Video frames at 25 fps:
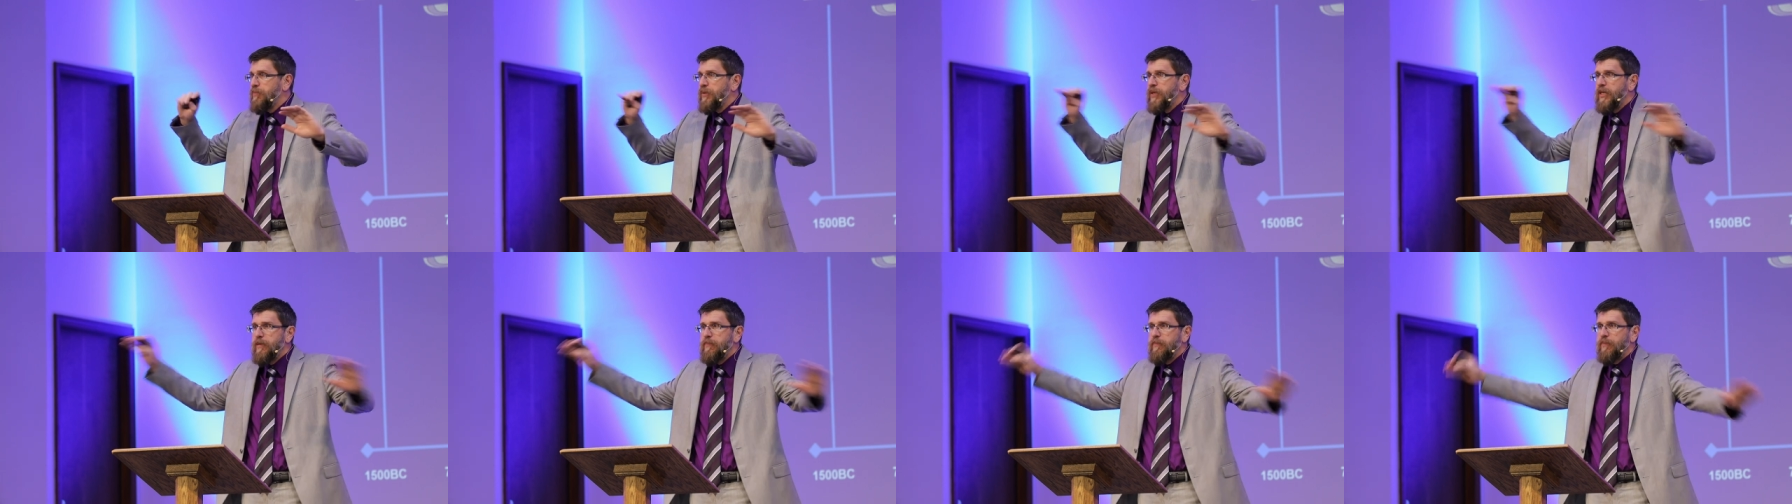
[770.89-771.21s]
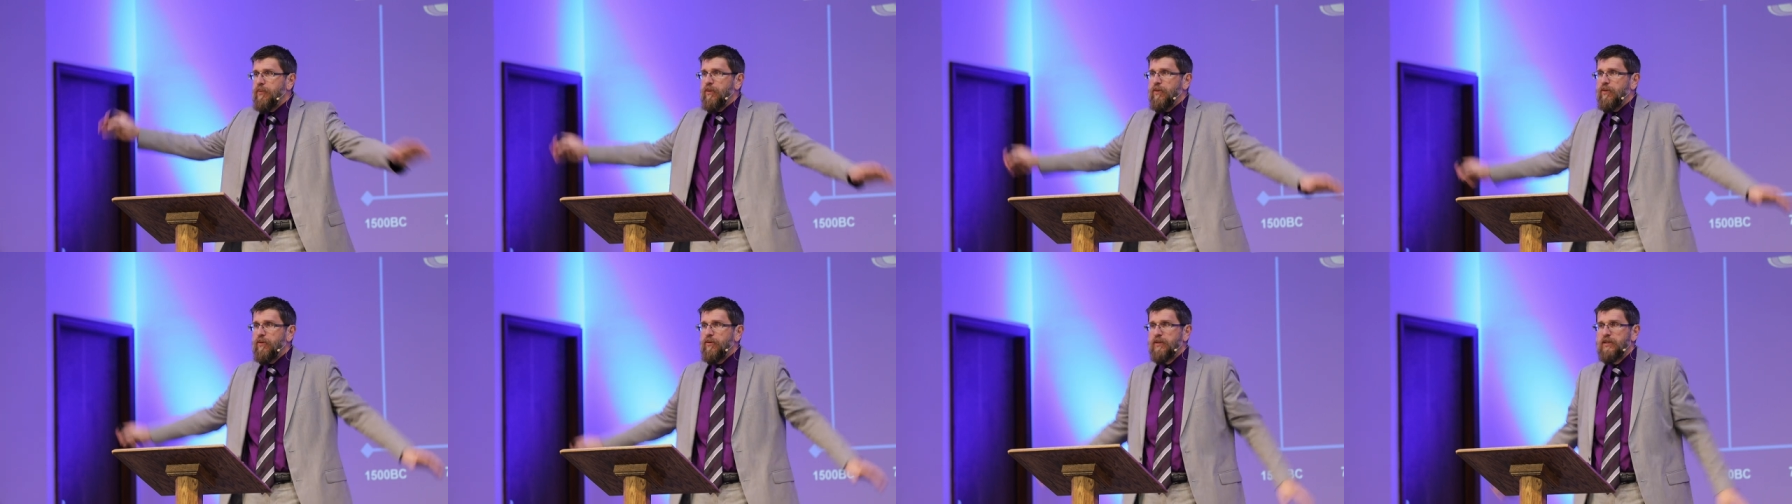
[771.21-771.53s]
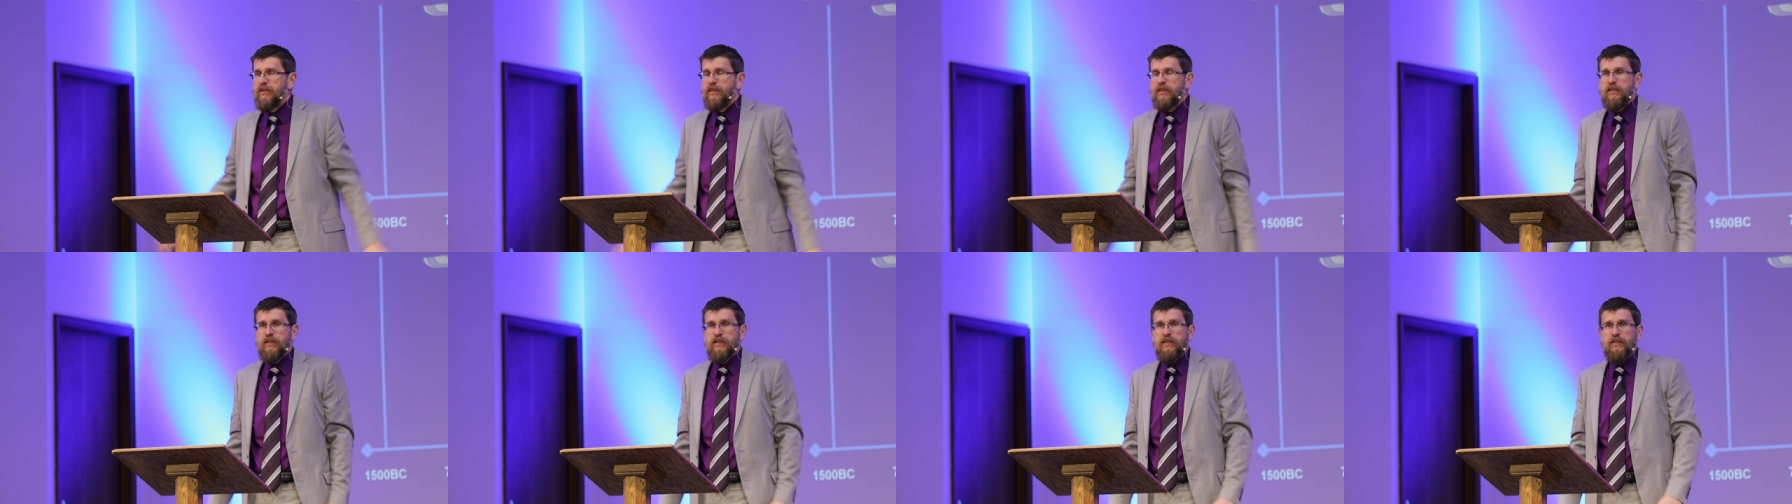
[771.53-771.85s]
people
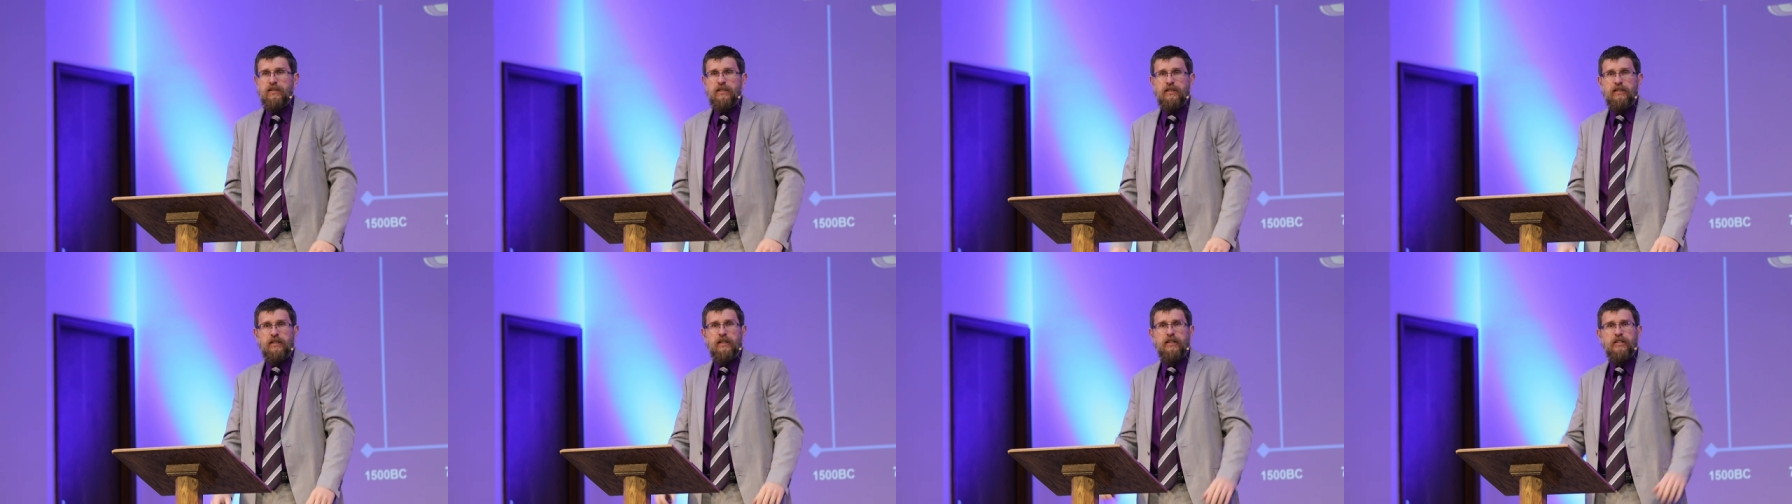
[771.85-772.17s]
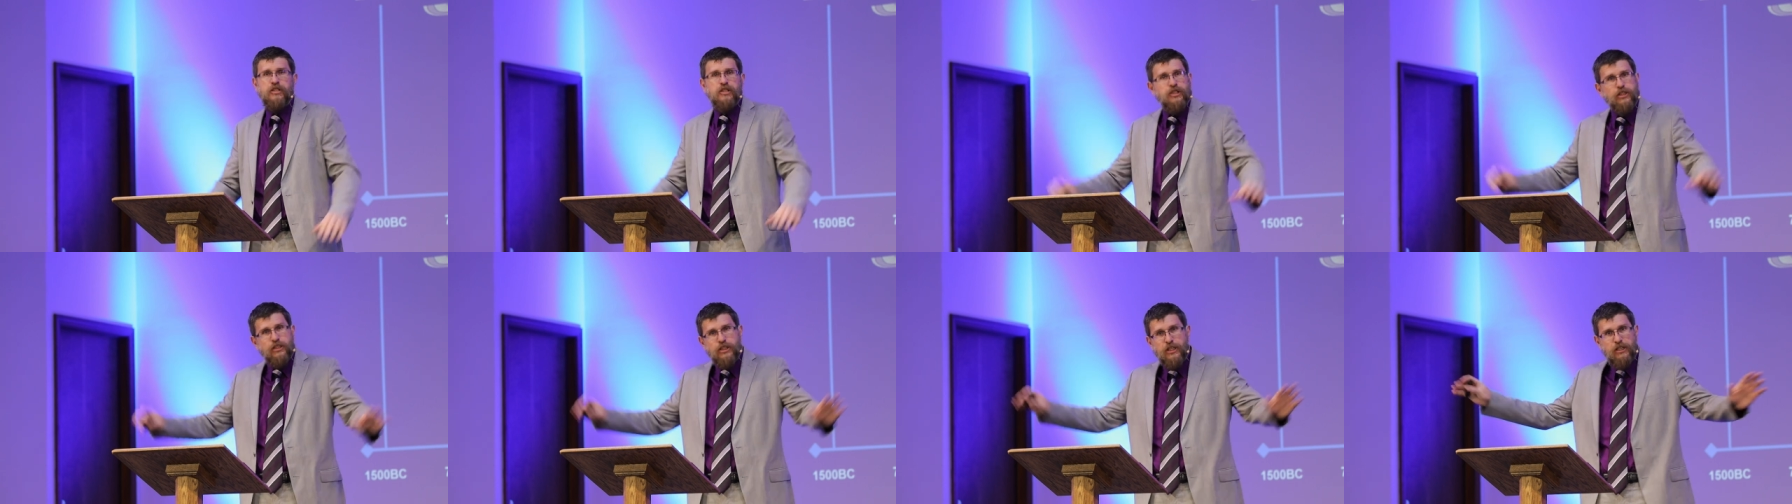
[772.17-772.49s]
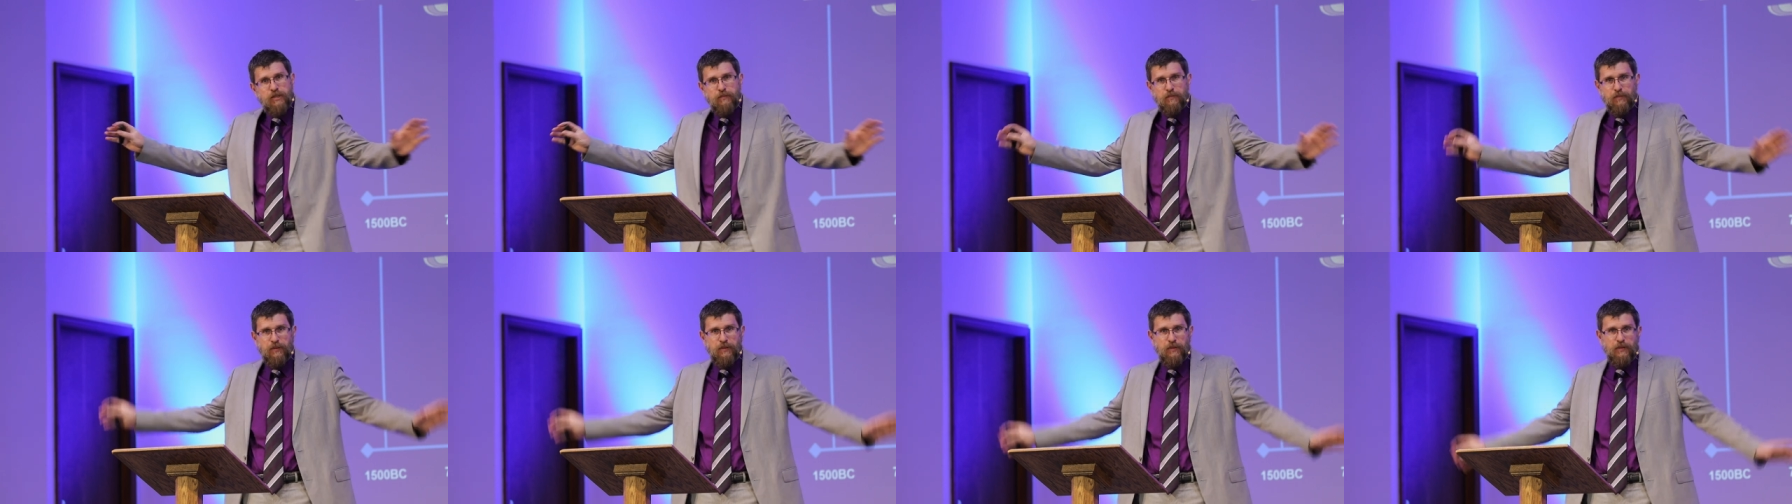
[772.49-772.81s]
and
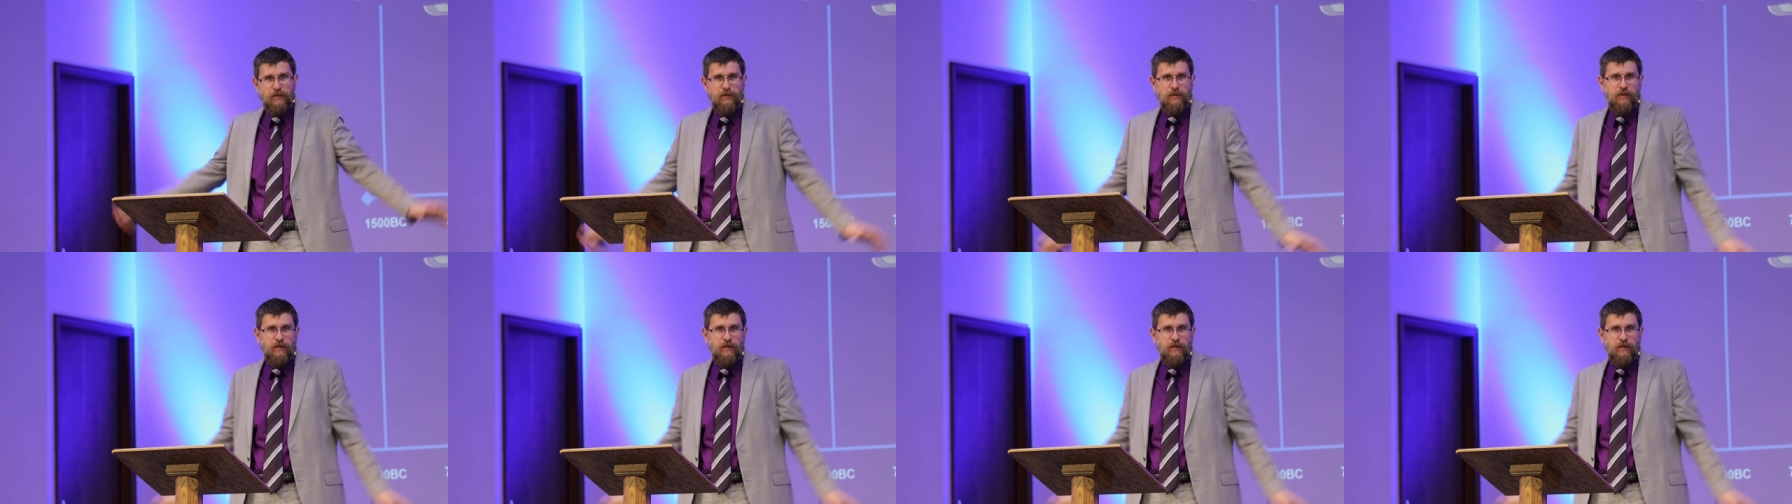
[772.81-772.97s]
sheep.